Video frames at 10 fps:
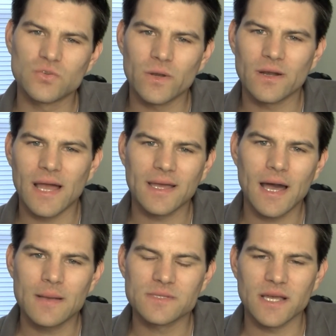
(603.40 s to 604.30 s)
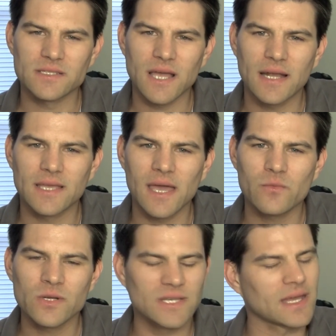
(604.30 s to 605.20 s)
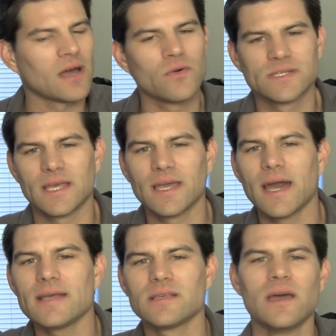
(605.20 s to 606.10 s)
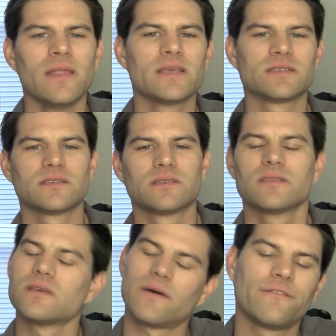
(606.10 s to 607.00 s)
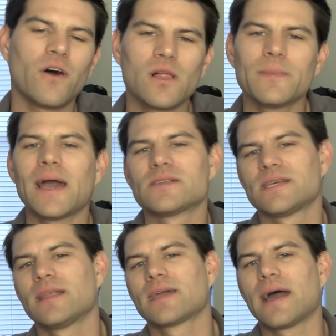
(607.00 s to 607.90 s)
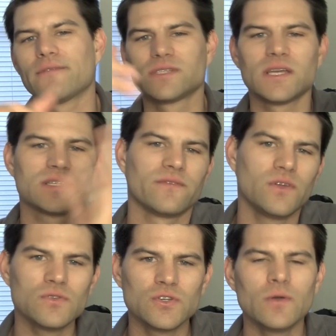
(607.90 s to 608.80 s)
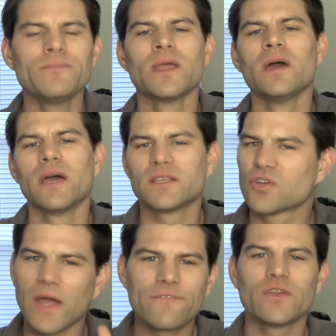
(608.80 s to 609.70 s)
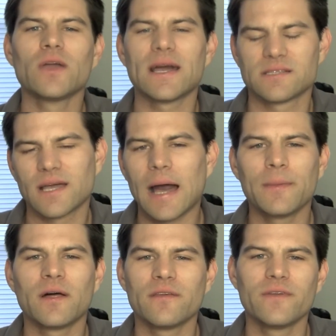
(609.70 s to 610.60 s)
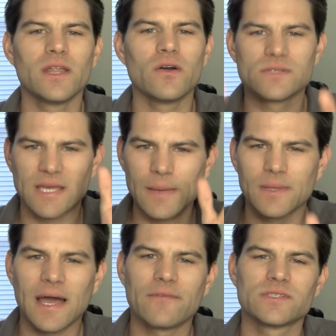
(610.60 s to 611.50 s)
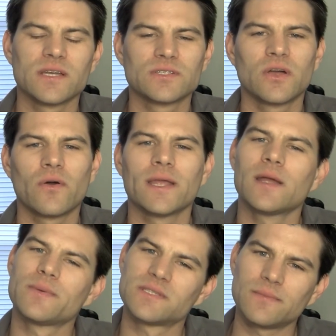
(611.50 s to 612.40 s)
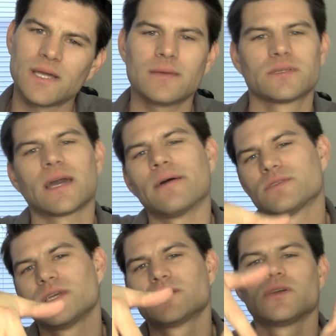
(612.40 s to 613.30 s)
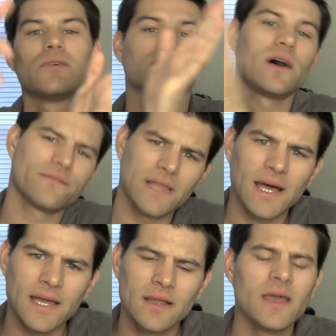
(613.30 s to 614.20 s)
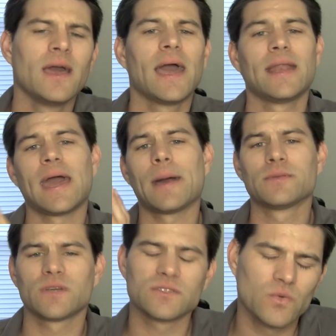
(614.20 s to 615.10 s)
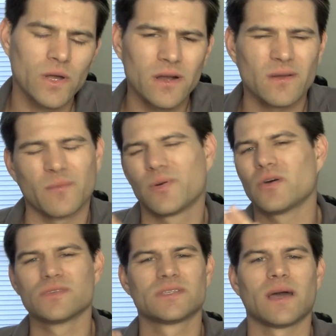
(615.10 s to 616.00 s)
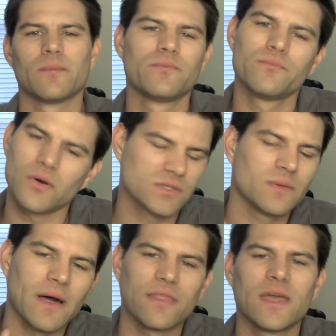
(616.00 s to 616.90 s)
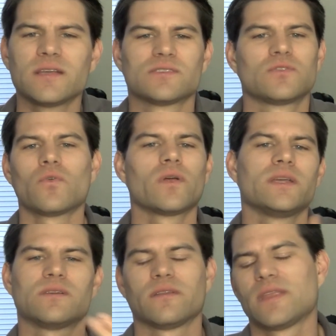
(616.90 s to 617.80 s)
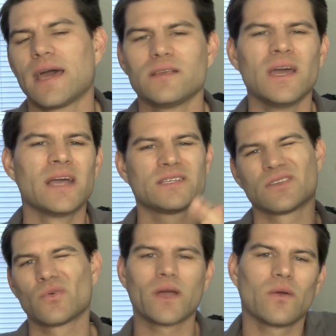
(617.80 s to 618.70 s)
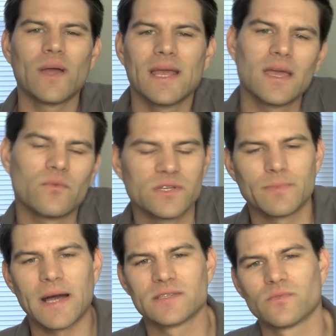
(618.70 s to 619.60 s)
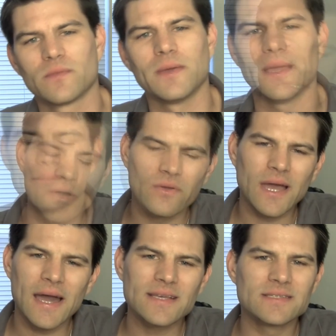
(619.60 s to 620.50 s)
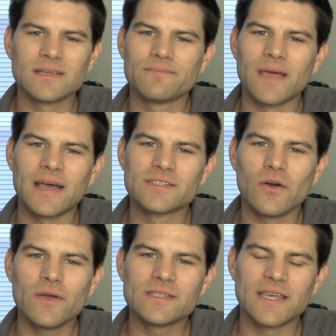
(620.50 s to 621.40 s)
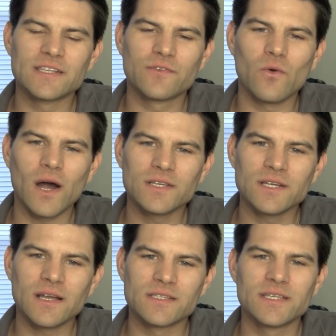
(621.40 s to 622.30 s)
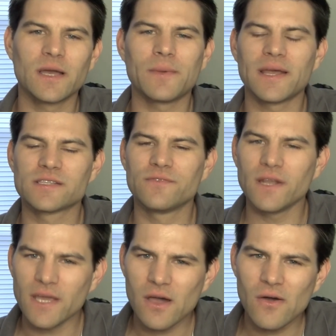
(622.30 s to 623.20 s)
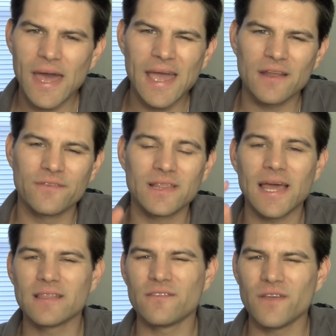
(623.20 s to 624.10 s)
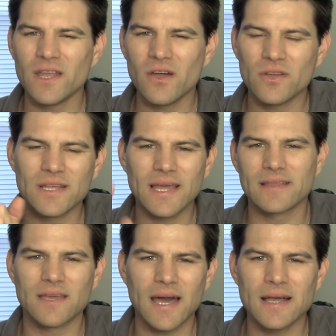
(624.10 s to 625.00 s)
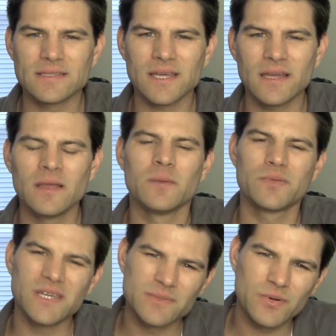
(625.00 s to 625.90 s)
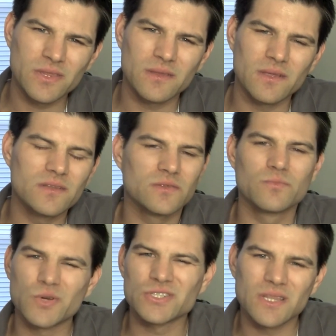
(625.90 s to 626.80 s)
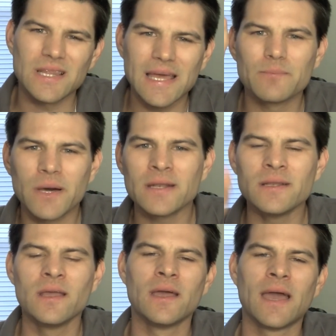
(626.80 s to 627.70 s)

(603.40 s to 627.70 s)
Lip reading: twitter.com/ToddKedwards. Like I always say, guys, this is the follow me outside the conversation of YouTube. It's great for you guys to comment on the videos and keep the conversation going here, but sometimes the conversation goes offline and it happens on Twitter. I post about things, stories, or that. It's just a quicker way to get response with me. So guys, as always, thanks for watching. I'll see you on my next video, and if you like the video and you like the content, please push the like button